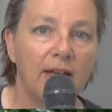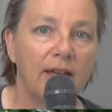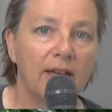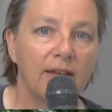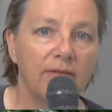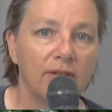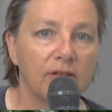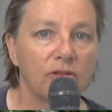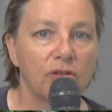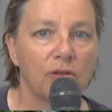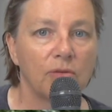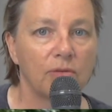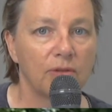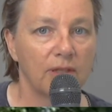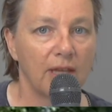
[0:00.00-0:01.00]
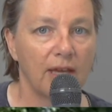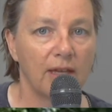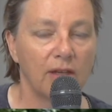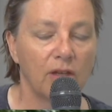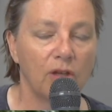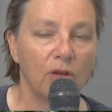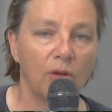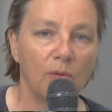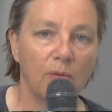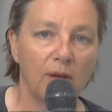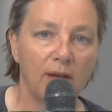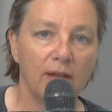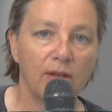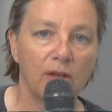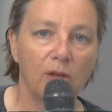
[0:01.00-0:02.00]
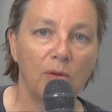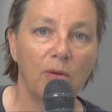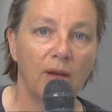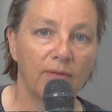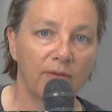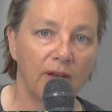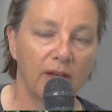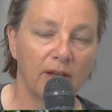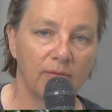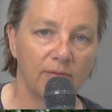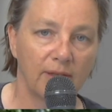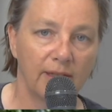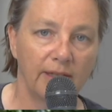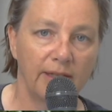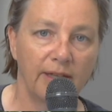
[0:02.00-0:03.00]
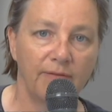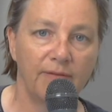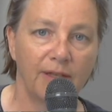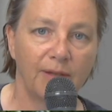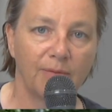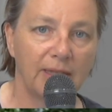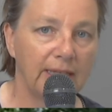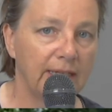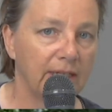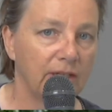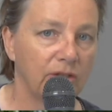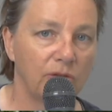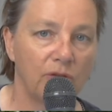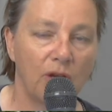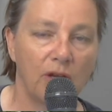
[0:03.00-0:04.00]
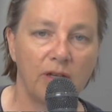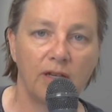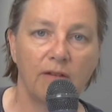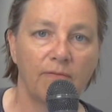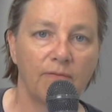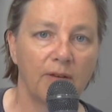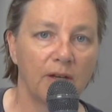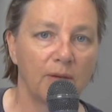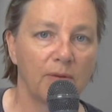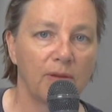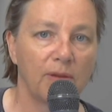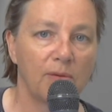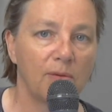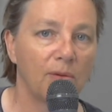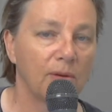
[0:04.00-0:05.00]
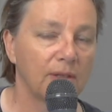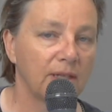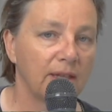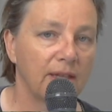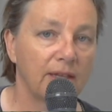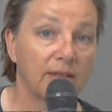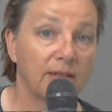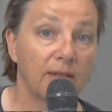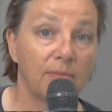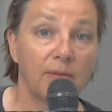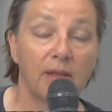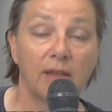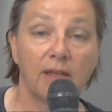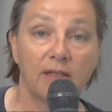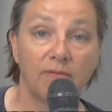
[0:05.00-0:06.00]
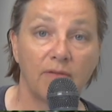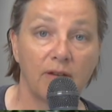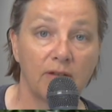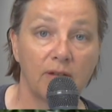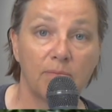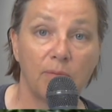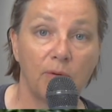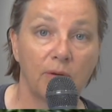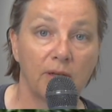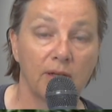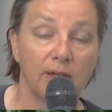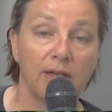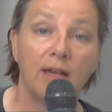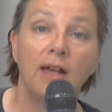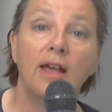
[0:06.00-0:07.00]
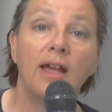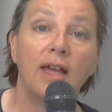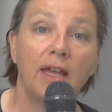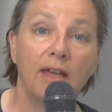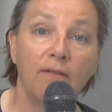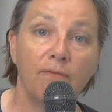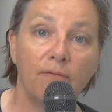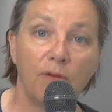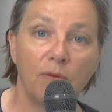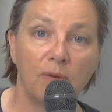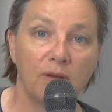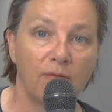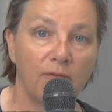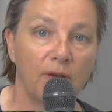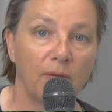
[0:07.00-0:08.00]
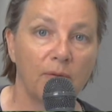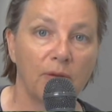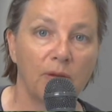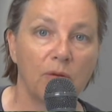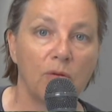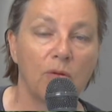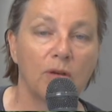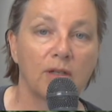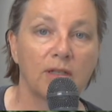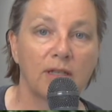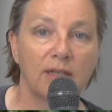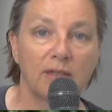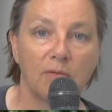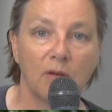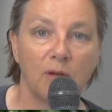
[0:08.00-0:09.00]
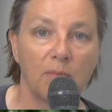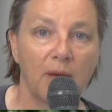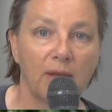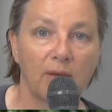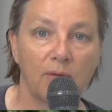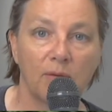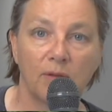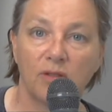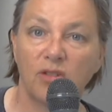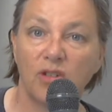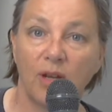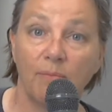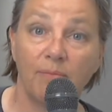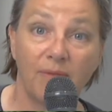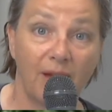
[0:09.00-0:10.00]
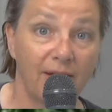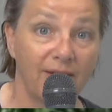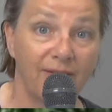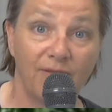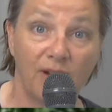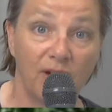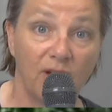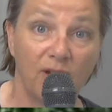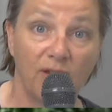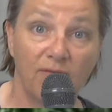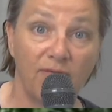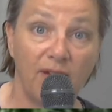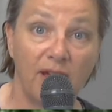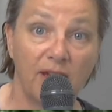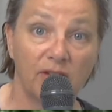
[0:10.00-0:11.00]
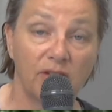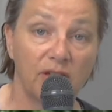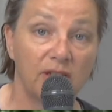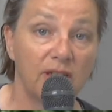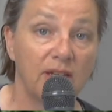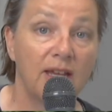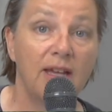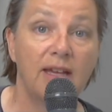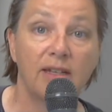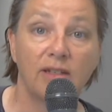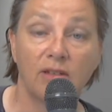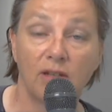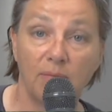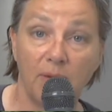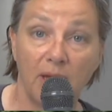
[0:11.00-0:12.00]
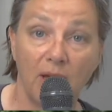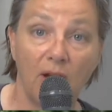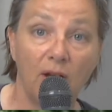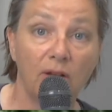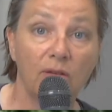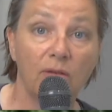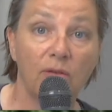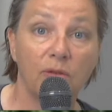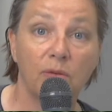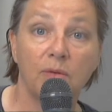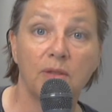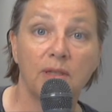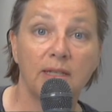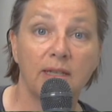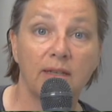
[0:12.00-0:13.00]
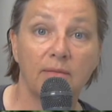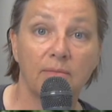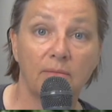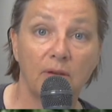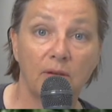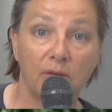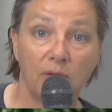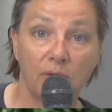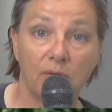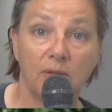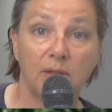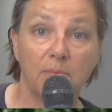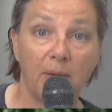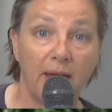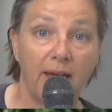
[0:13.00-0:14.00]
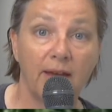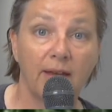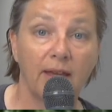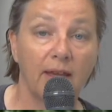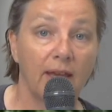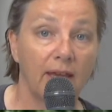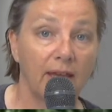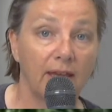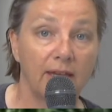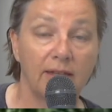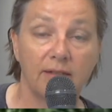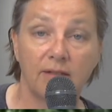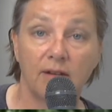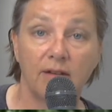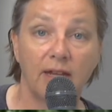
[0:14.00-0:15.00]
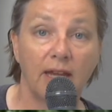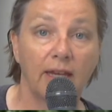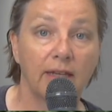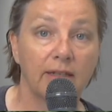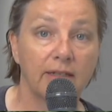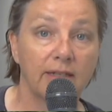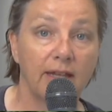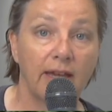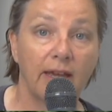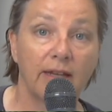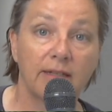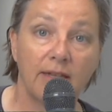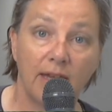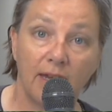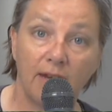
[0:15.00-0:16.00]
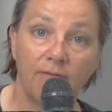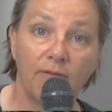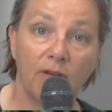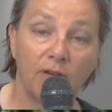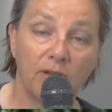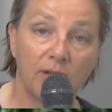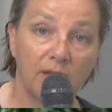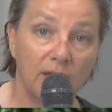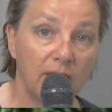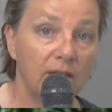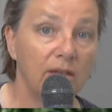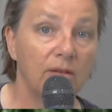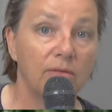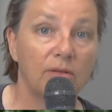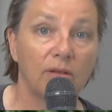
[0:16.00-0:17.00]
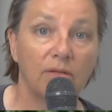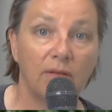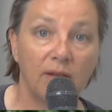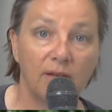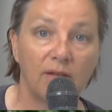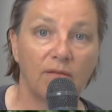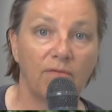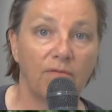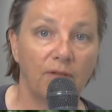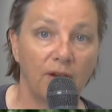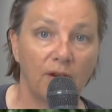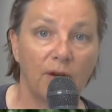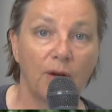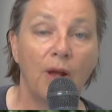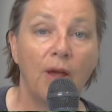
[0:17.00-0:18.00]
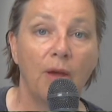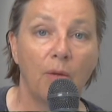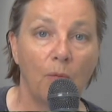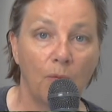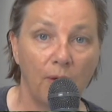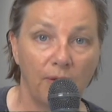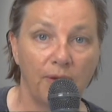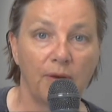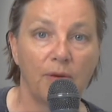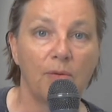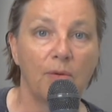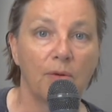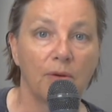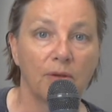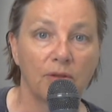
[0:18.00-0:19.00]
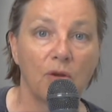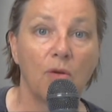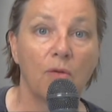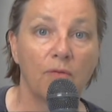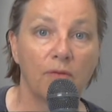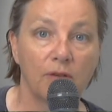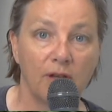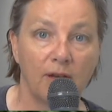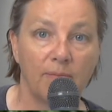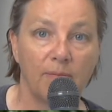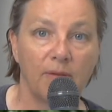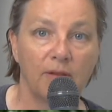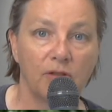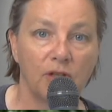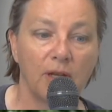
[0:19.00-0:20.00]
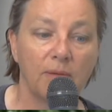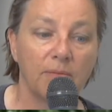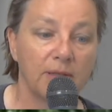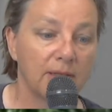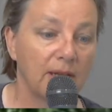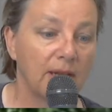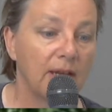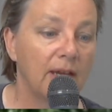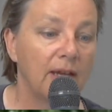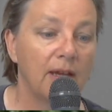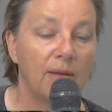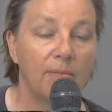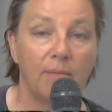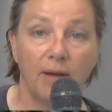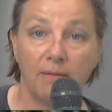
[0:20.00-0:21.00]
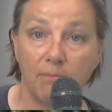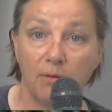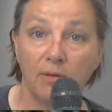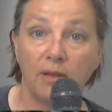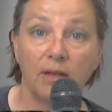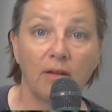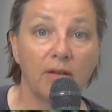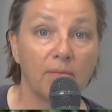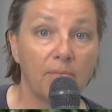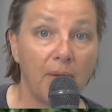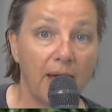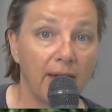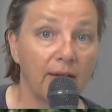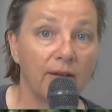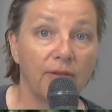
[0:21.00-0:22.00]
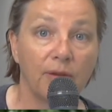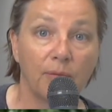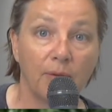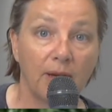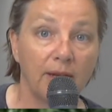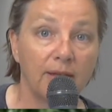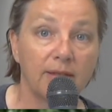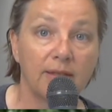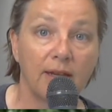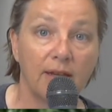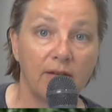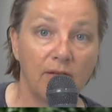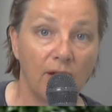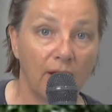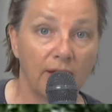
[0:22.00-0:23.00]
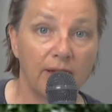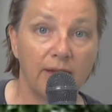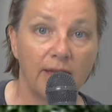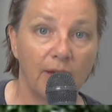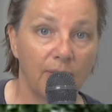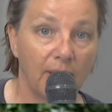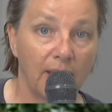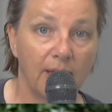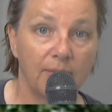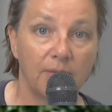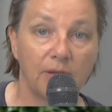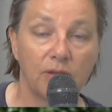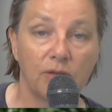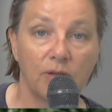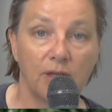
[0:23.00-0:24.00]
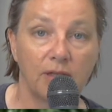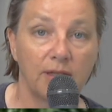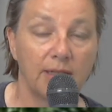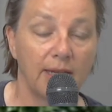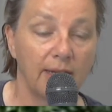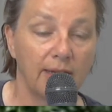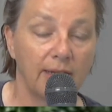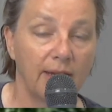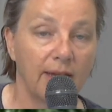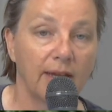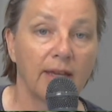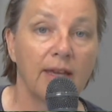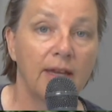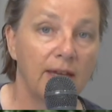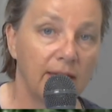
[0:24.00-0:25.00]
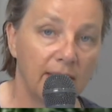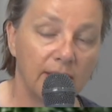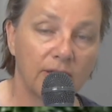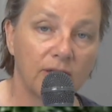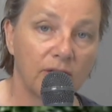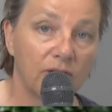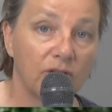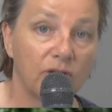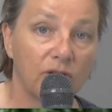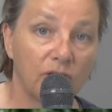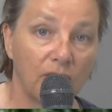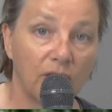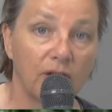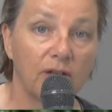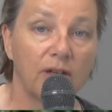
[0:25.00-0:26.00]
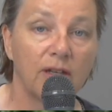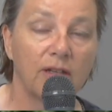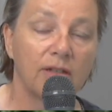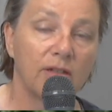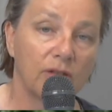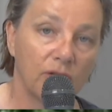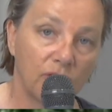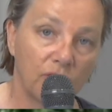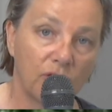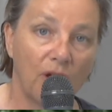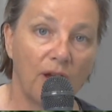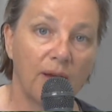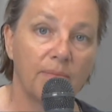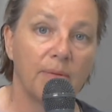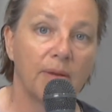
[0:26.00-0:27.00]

And this shows that, you know what, you have got a really lovely release. You're not interfering with the horse, and that's something that's very important. If you interfere with the horse, that's going to make the horse jump not in a very good fashion. It's going to be hollow through his back and start hanging his legs. And if you continue to interfere with your horse over top of the jumps by pulling on back on the reins and not allowing him to stretch his head and neck, he's going to start to stop